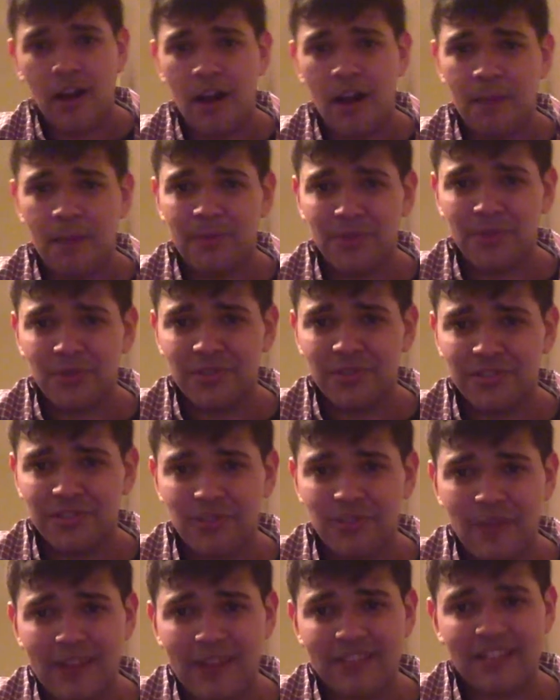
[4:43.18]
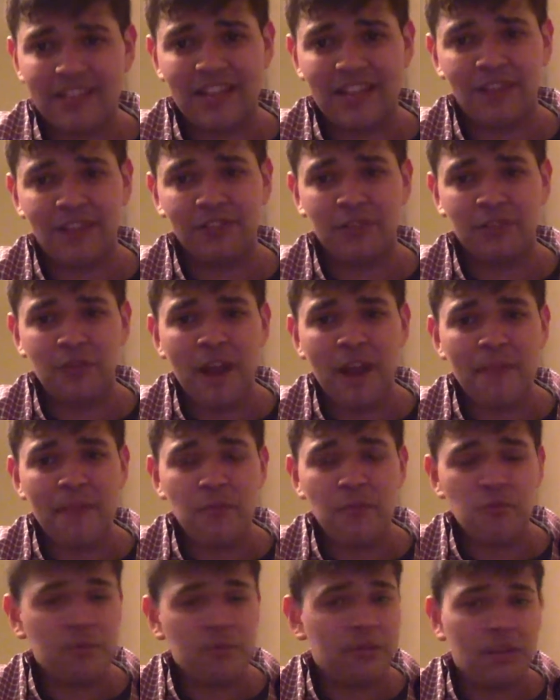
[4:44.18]
producing the right sound and the right
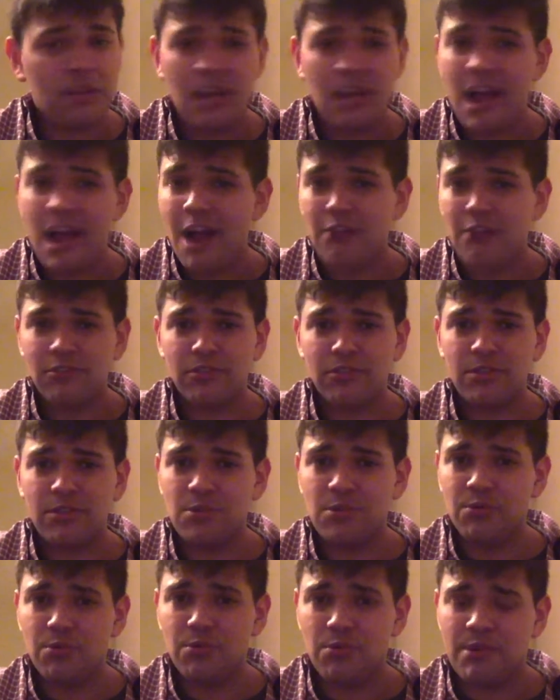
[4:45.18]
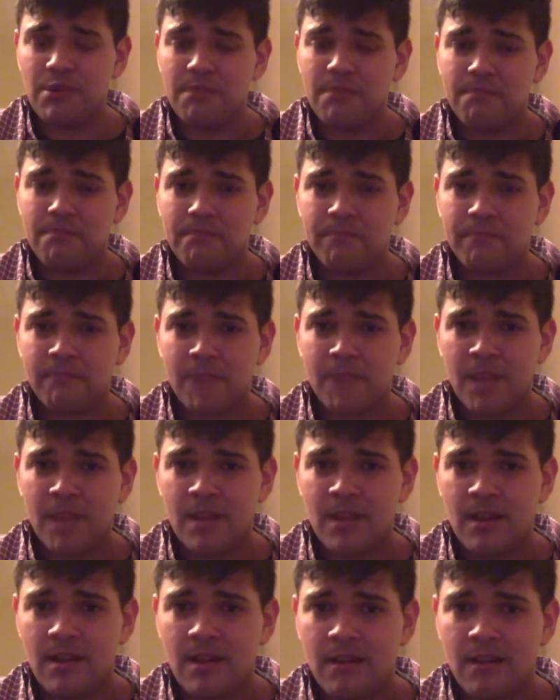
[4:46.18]
movement, I would still do it.
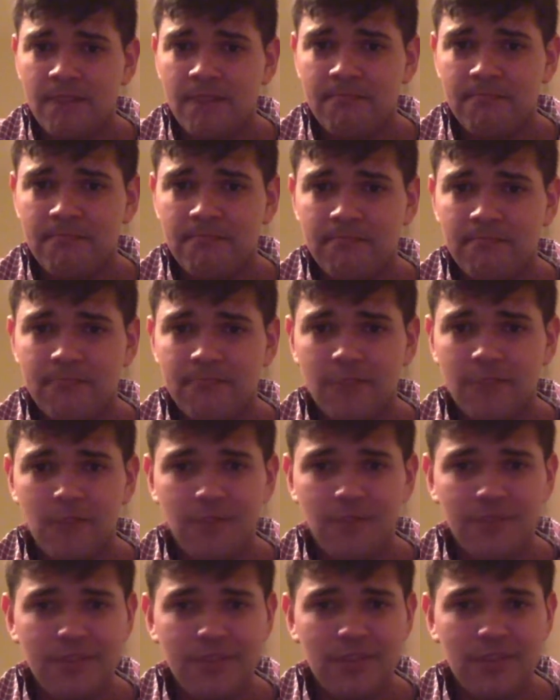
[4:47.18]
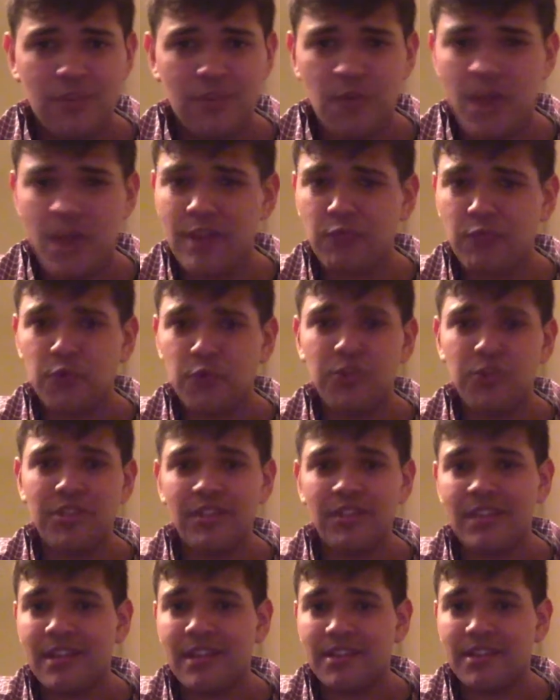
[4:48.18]
It would be a great
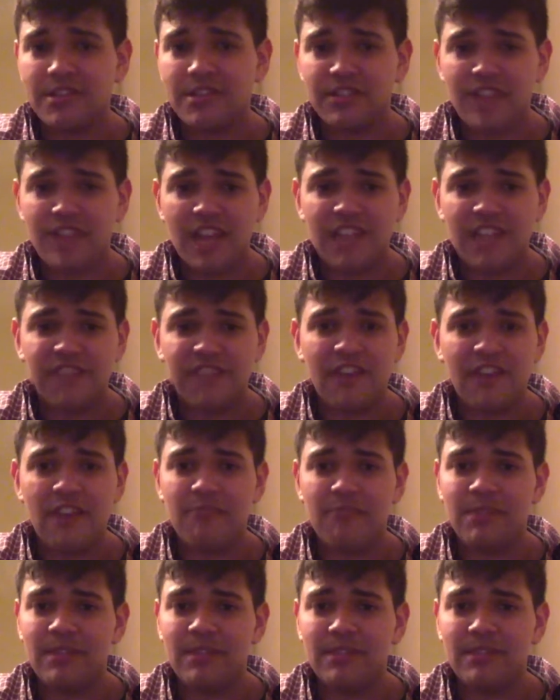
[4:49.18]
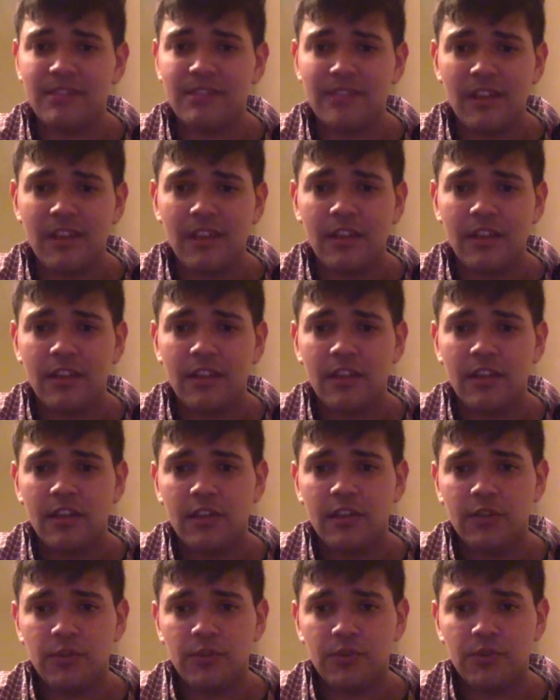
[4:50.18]
routine exercise, 5 minutes a day
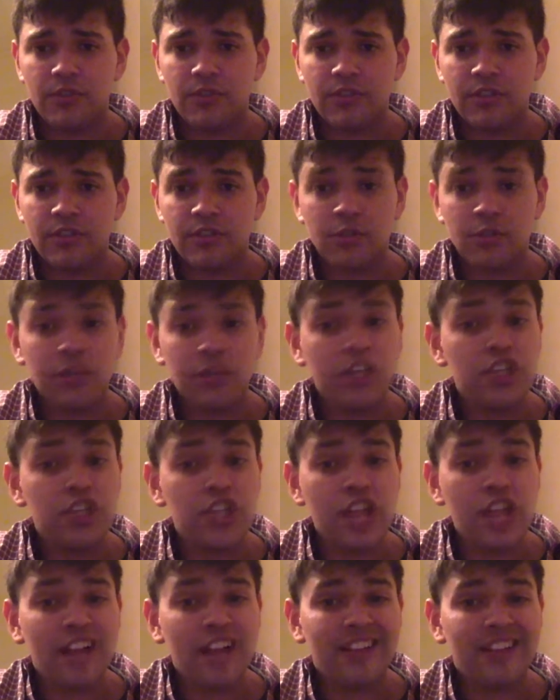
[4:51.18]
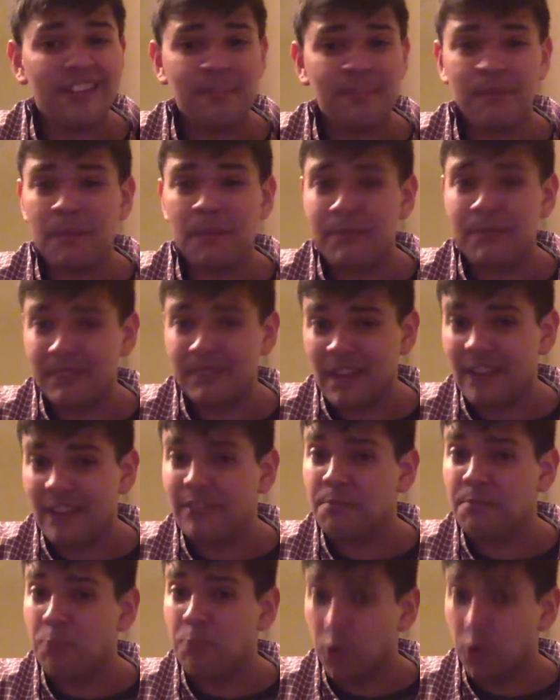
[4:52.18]
using this. You can check the Pumping
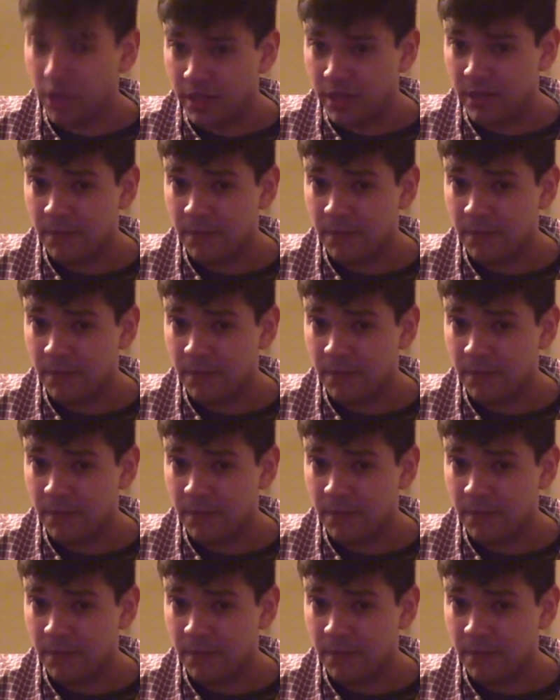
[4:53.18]
Nylon book,